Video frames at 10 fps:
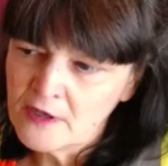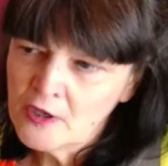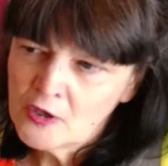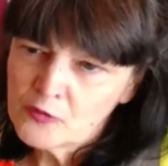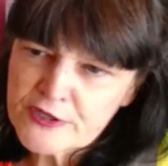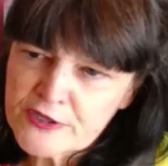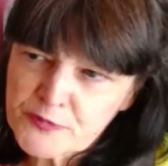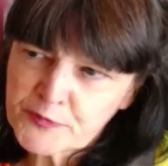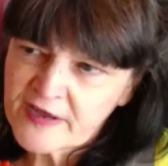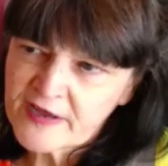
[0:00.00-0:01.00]
which
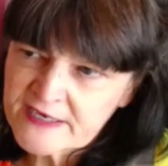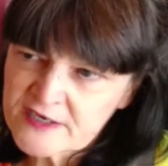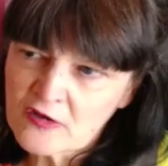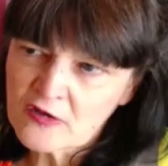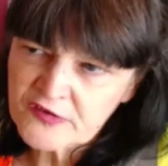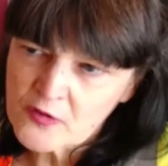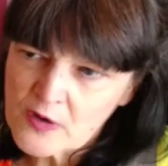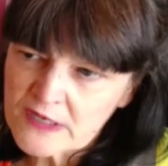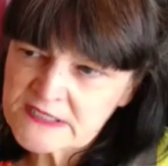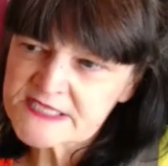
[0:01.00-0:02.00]
provided also
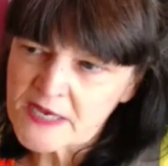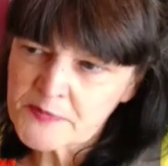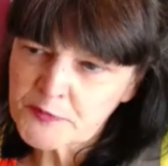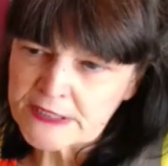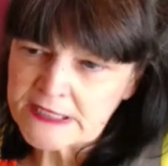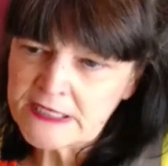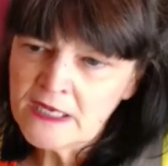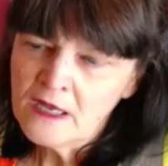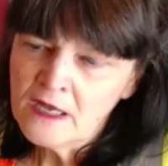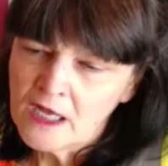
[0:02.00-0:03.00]
a summary
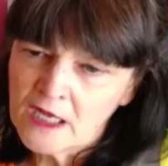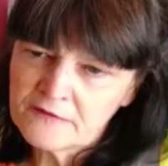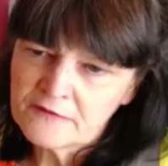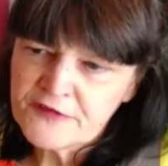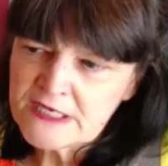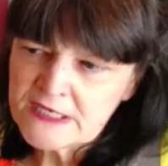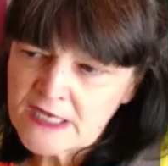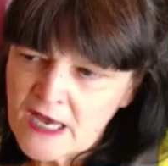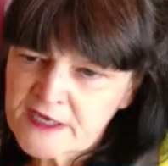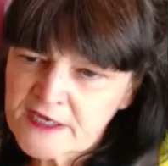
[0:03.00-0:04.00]
of the
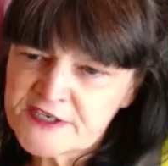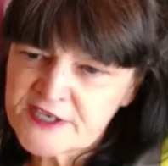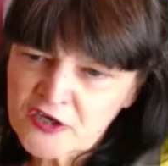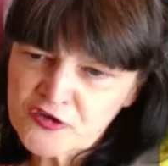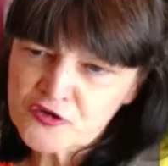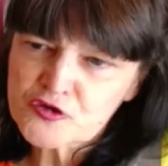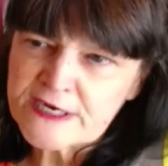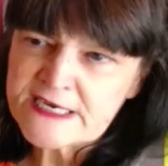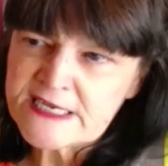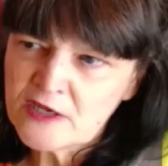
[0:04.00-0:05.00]
conductor
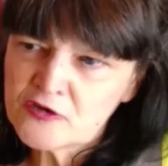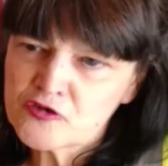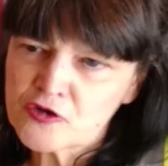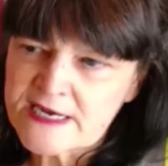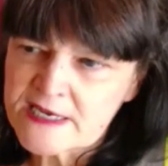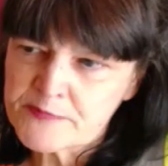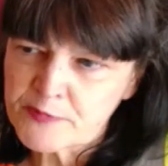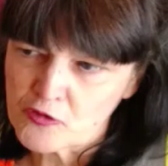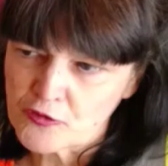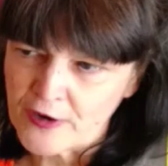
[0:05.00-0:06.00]
trainee training
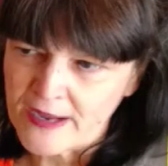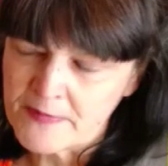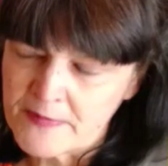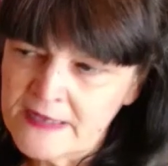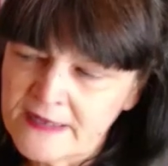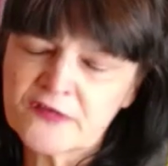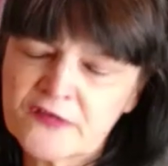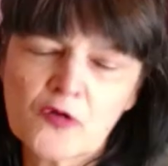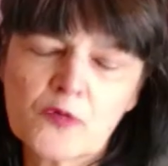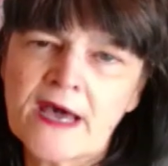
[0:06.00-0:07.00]
program. And
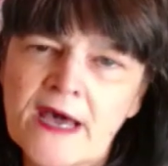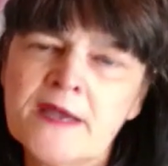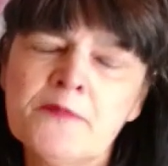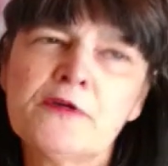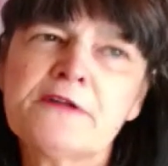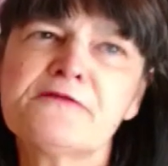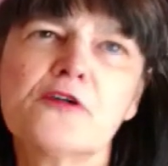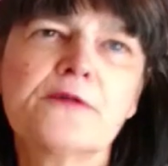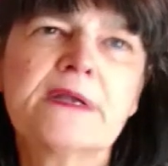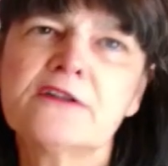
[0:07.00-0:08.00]
so when I'm
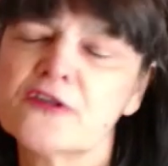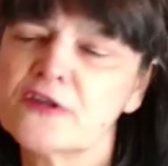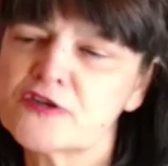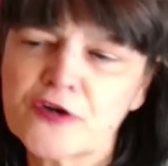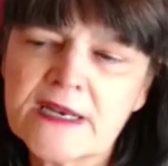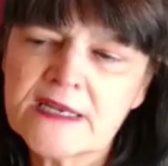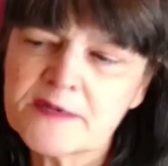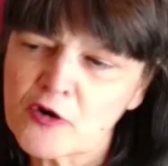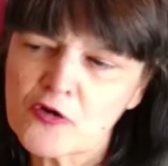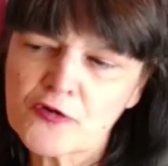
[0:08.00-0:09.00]
referring to the training
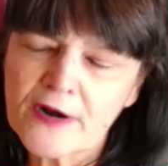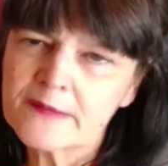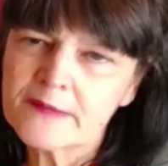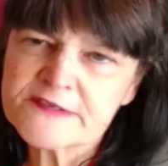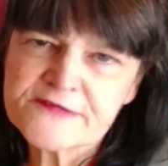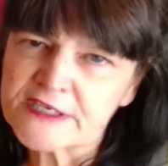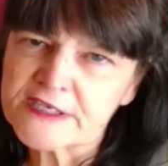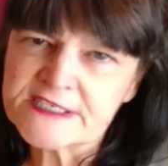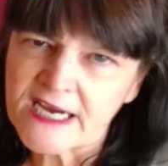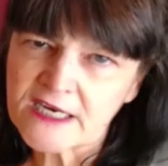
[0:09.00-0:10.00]
programs for
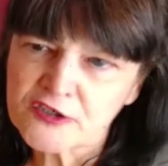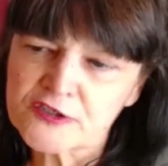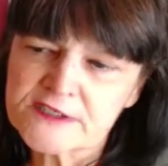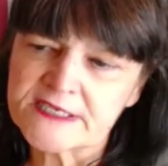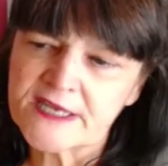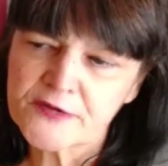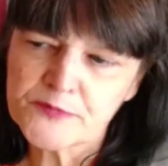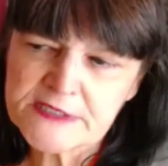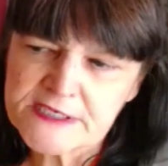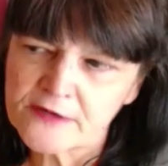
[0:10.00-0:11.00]
conductors and other
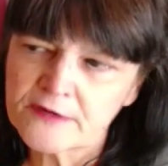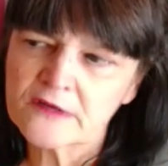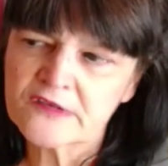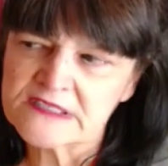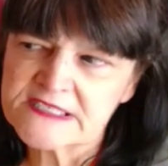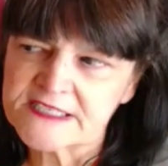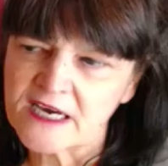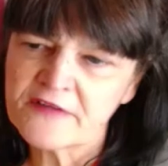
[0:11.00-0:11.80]
materials and stuff,